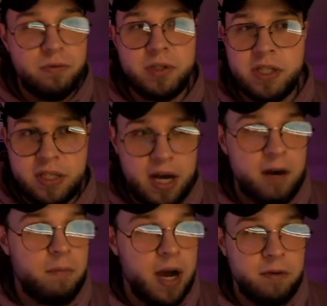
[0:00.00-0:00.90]
stud
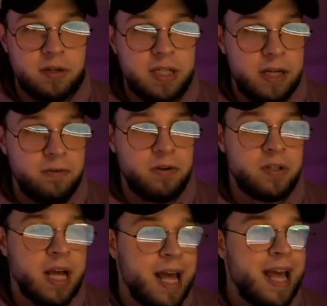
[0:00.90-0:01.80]
wide receivers
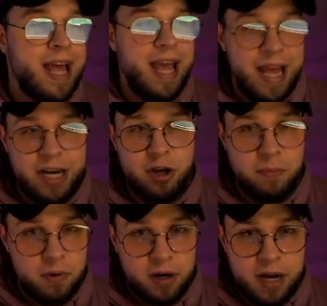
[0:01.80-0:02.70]
in
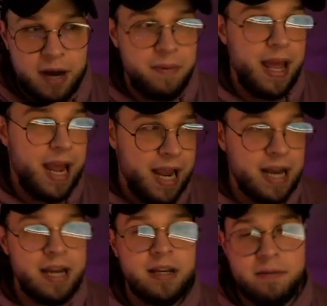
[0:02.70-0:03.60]
Cooper Cup
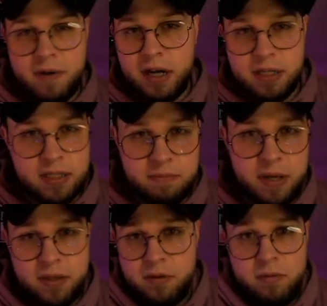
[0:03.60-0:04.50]
and Devonta
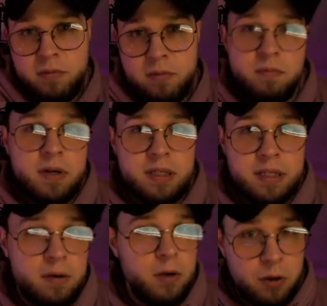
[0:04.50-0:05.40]
Smith, who was
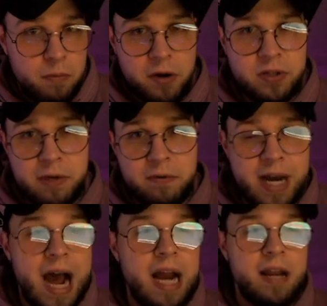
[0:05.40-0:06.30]
your wide receiver
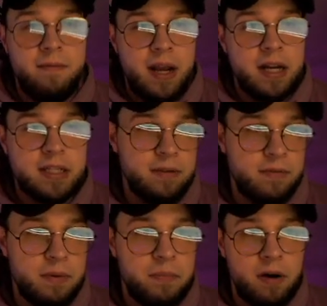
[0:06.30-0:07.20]
9 in fantasy
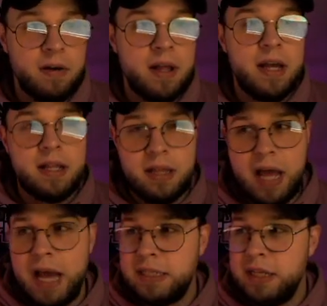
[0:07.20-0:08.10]
football
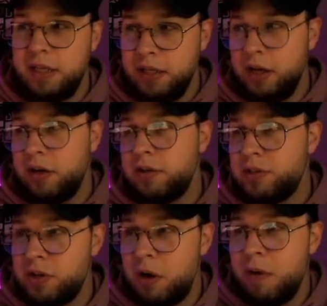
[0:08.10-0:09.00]
last year.
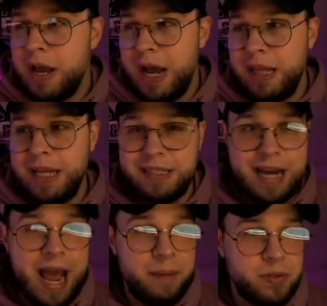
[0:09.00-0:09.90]
So I think he's an
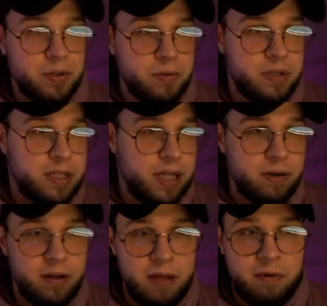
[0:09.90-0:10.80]
absolute steal.
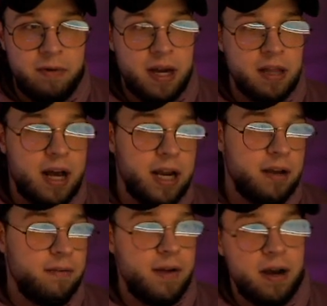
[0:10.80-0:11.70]
I think we've had a lot of
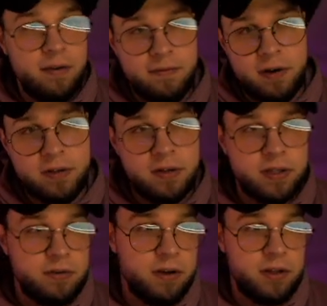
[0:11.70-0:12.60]
good value fall to
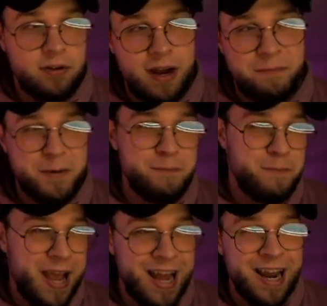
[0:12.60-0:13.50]
us throughout the draft, but
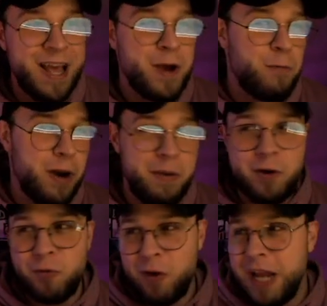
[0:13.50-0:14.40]
man, would have been
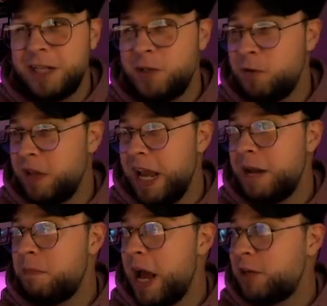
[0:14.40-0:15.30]
great to
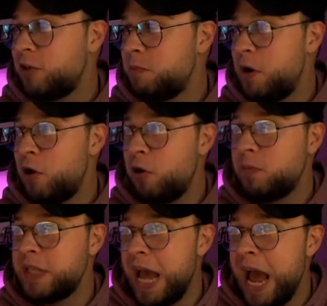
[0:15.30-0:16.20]
land Patrick
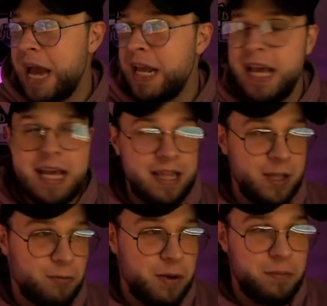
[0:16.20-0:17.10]
Mahomes at the
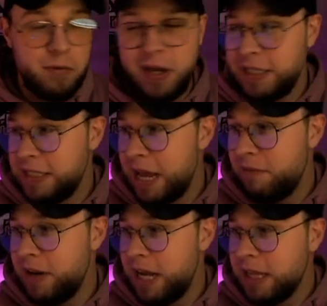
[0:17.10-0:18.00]
3.7.
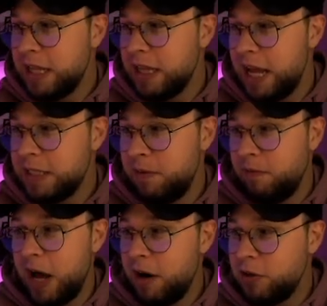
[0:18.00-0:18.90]
Nonetheless, we've
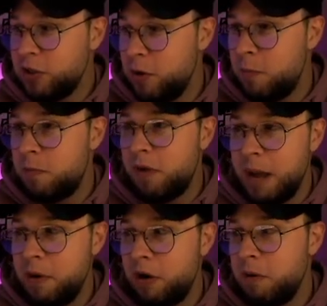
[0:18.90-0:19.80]
got our two
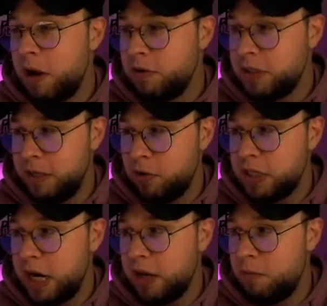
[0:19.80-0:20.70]
primary wide receivers
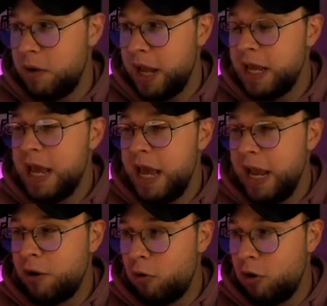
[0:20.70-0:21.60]
out of the way, a
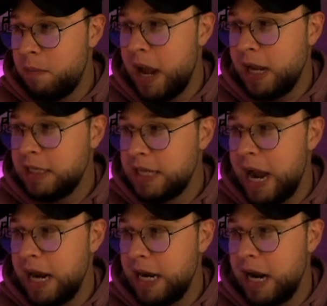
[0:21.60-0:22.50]
quarterback and
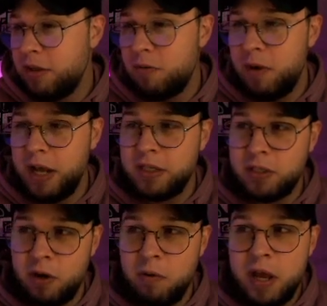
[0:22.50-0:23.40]
tight end out of the way. So,